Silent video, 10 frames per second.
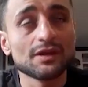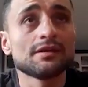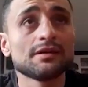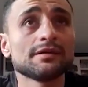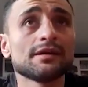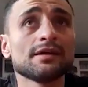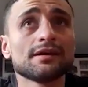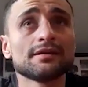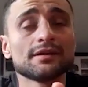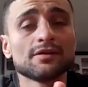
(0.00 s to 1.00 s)

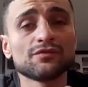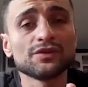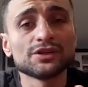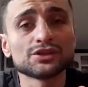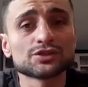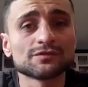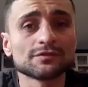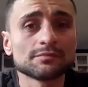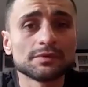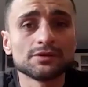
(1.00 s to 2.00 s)
Yeah, I now finish
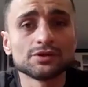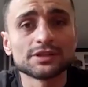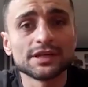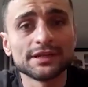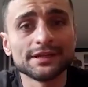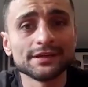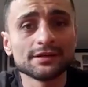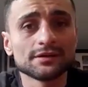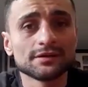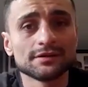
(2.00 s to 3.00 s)
for morning training.
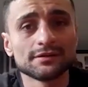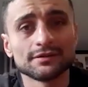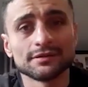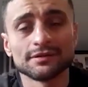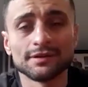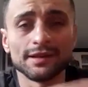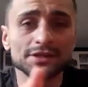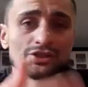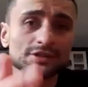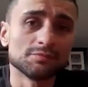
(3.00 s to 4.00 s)

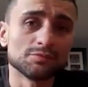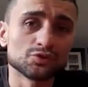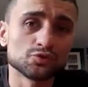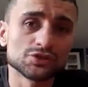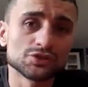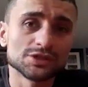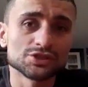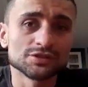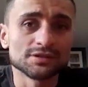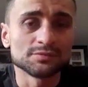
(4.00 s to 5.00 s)
Later, number two
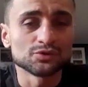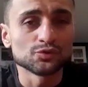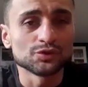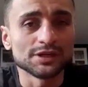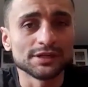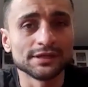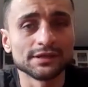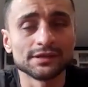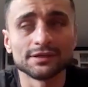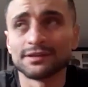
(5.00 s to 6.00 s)
session, number two
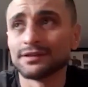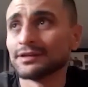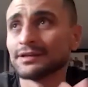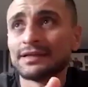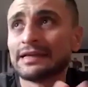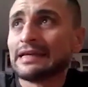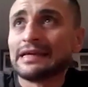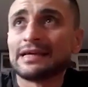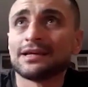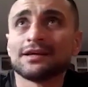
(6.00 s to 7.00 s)
training. And
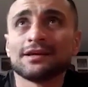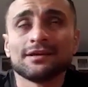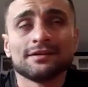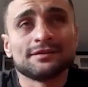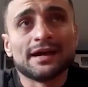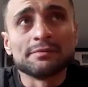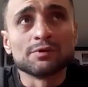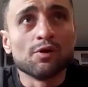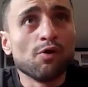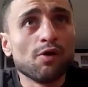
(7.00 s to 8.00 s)

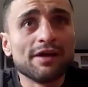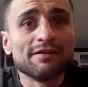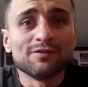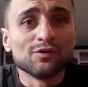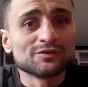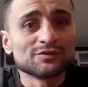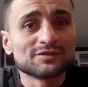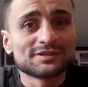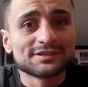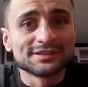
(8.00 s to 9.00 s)
time go, I want
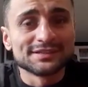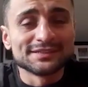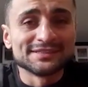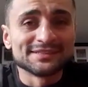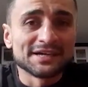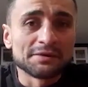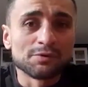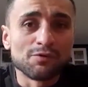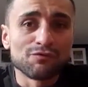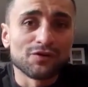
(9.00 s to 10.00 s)
time
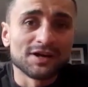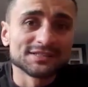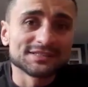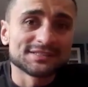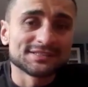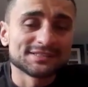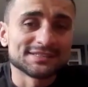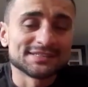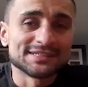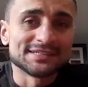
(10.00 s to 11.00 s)
go fast
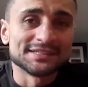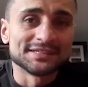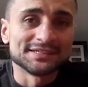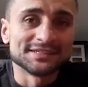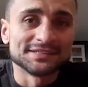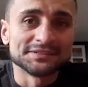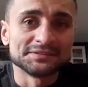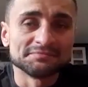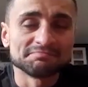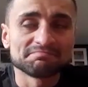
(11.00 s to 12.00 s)

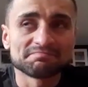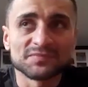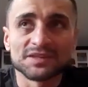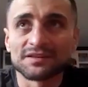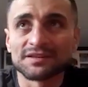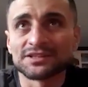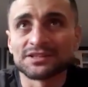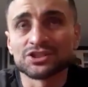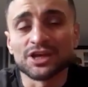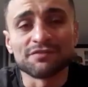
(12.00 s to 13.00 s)
and
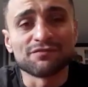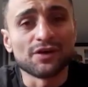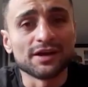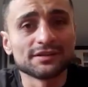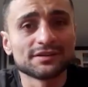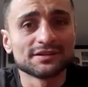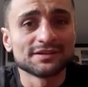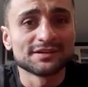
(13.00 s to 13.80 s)
take fight.